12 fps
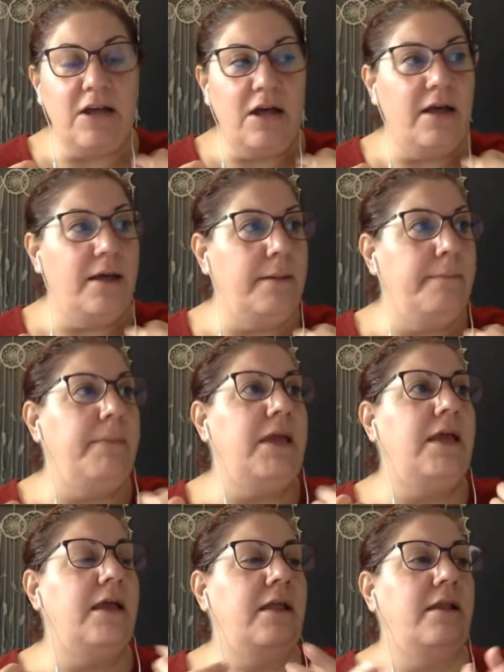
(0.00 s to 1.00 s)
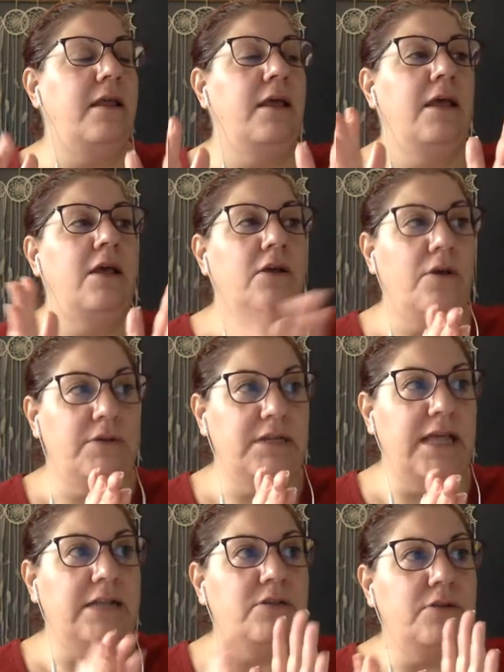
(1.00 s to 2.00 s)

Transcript: and go into that.